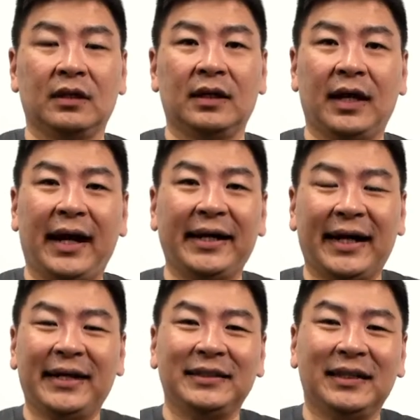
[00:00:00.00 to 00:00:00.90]
Hi
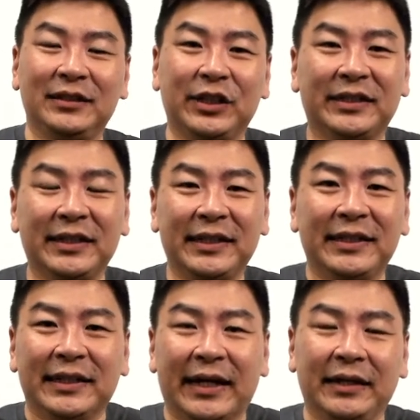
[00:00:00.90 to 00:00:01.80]
guys, Jason here
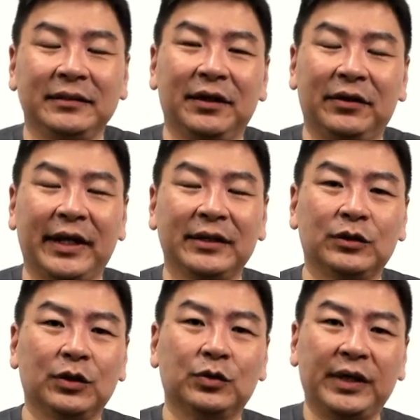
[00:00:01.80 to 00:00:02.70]
again. Alright,
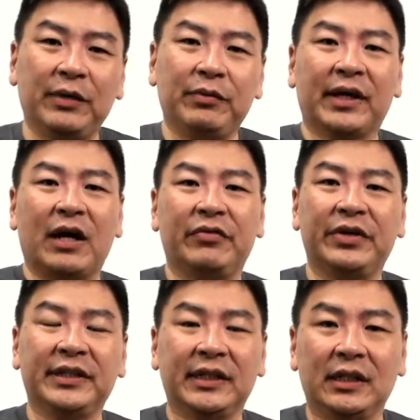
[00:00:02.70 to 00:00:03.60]
so today we are
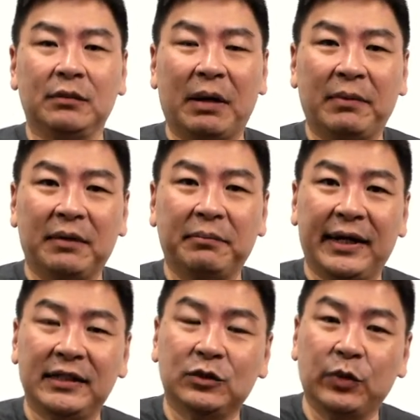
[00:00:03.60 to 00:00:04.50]
covering the Peplink
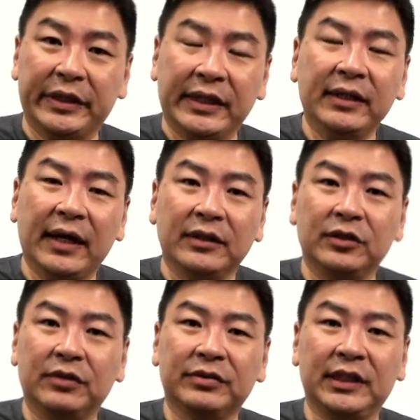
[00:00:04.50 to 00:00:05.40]
Balance 20 as you
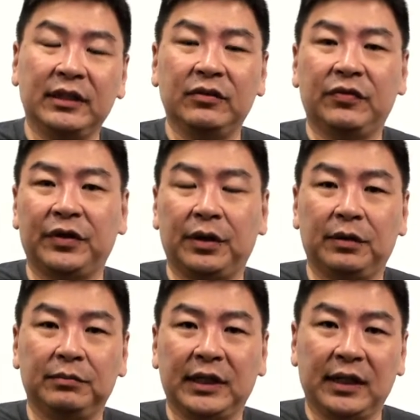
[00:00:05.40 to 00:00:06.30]
have seen
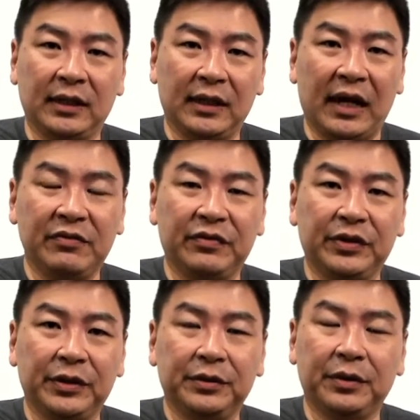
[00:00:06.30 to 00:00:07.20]
from the live
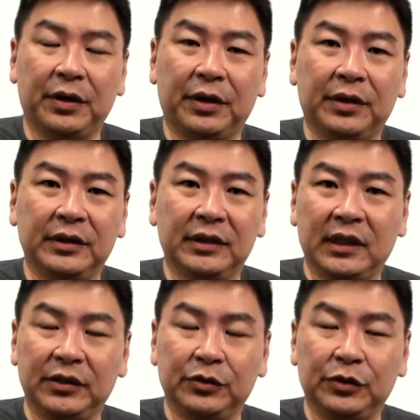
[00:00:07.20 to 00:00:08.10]
video on
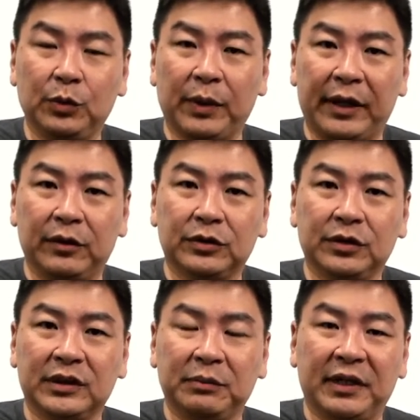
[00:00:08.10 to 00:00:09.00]
YouTube and also
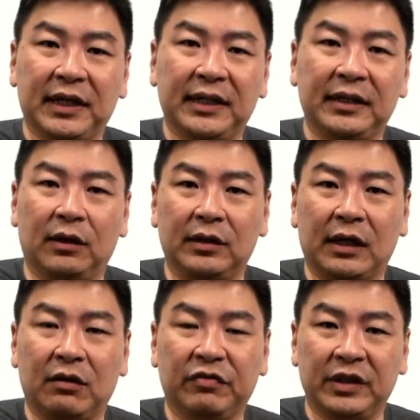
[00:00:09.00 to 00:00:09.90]
similarly on our
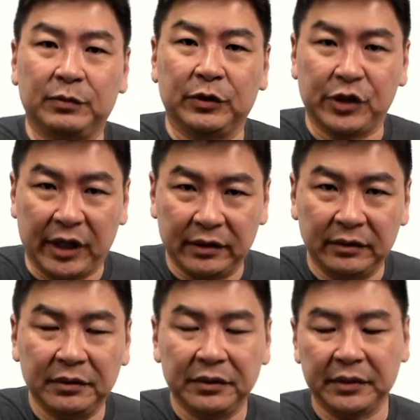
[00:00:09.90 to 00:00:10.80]
Facebook channel.
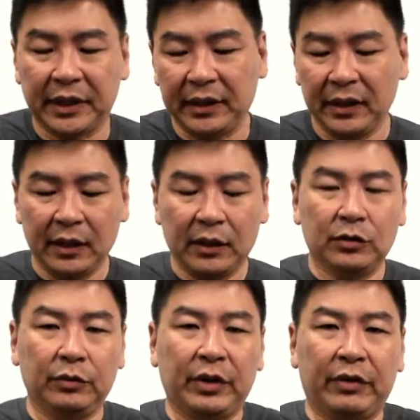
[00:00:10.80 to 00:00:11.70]
Okay, so
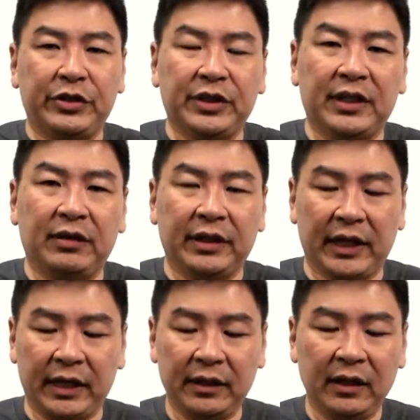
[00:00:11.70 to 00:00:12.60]
we are reaching out
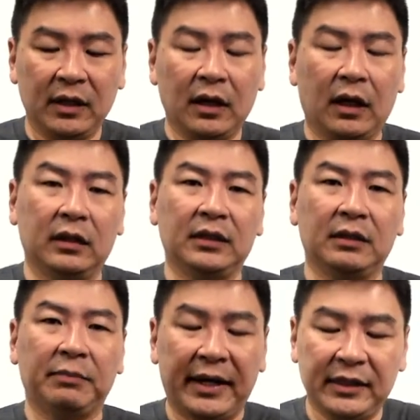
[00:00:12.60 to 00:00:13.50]
again on the
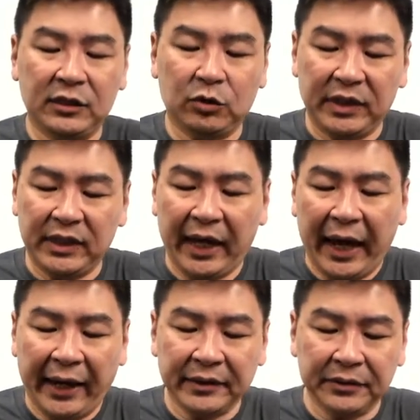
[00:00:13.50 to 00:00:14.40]
Balance 20X.